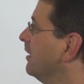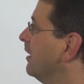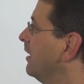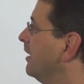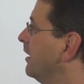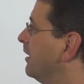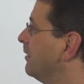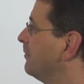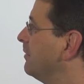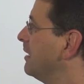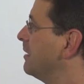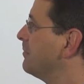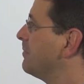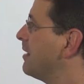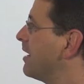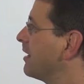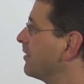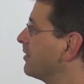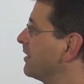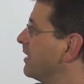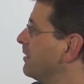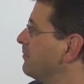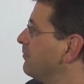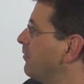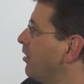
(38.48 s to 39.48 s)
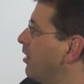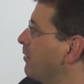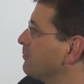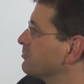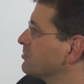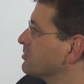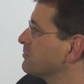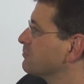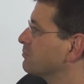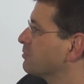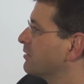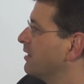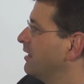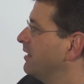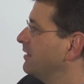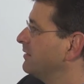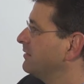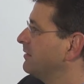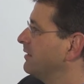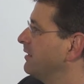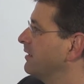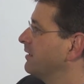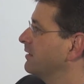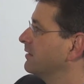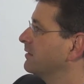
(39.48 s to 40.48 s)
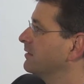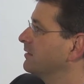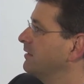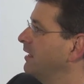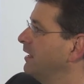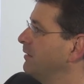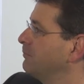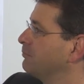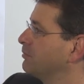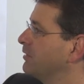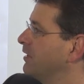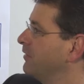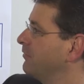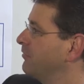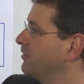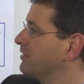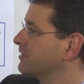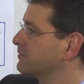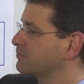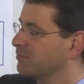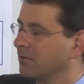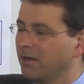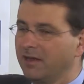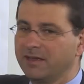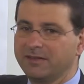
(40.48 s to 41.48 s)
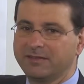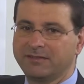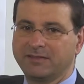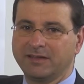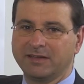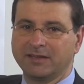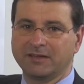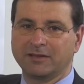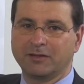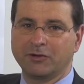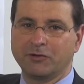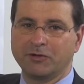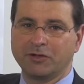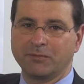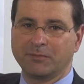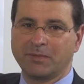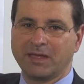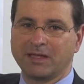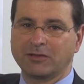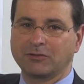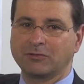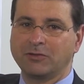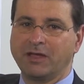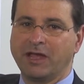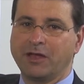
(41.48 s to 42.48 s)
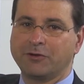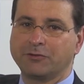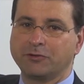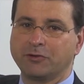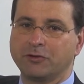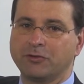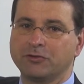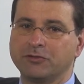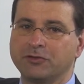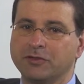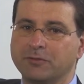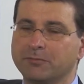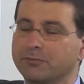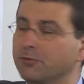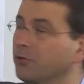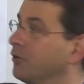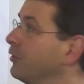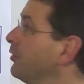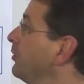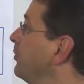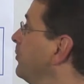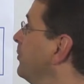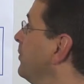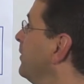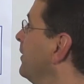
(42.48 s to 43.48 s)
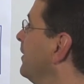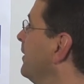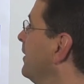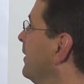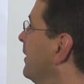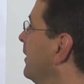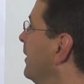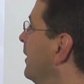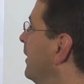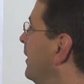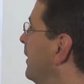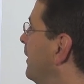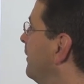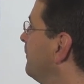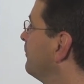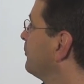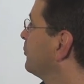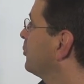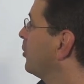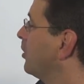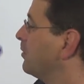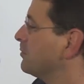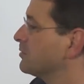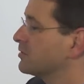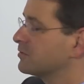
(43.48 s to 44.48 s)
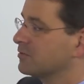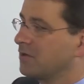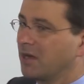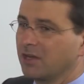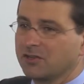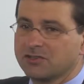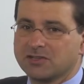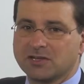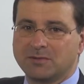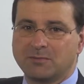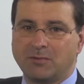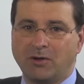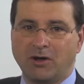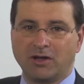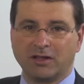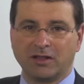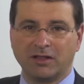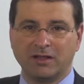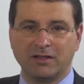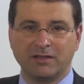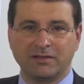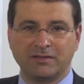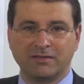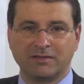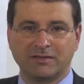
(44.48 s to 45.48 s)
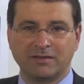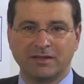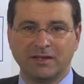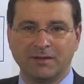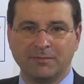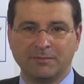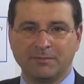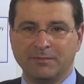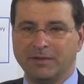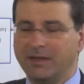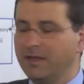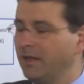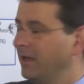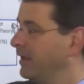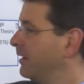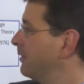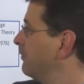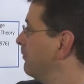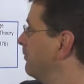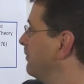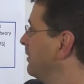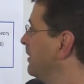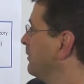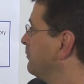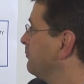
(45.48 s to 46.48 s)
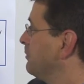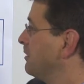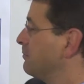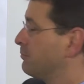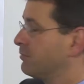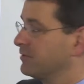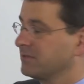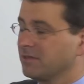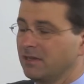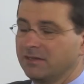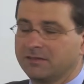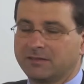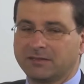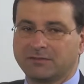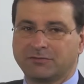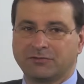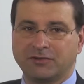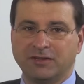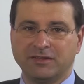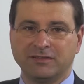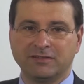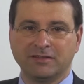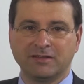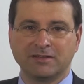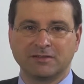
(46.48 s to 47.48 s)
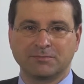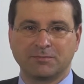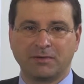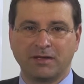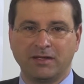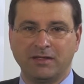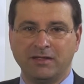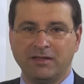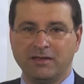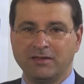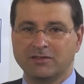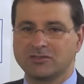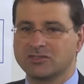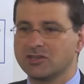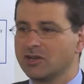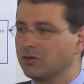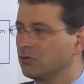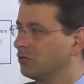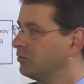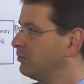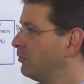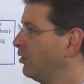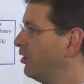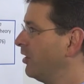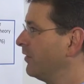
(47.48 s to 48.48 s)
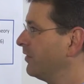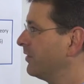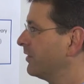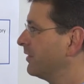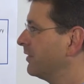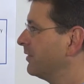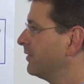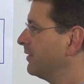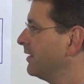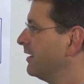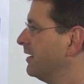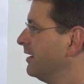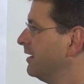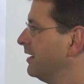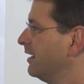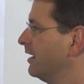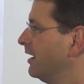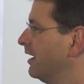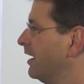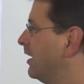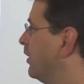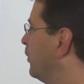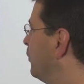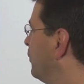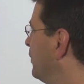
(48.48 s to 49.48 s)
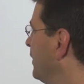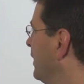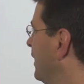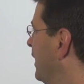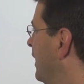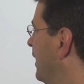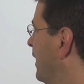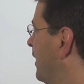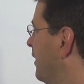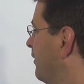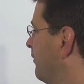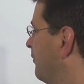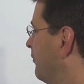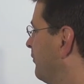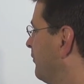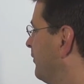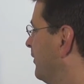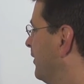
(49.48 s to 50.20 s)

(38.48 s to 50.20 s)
Among them, option pricing, state preference pricing, going back to Arrow and Debreu, term structure models, represented, for instance, by Heath, Jarrow, Morton. We have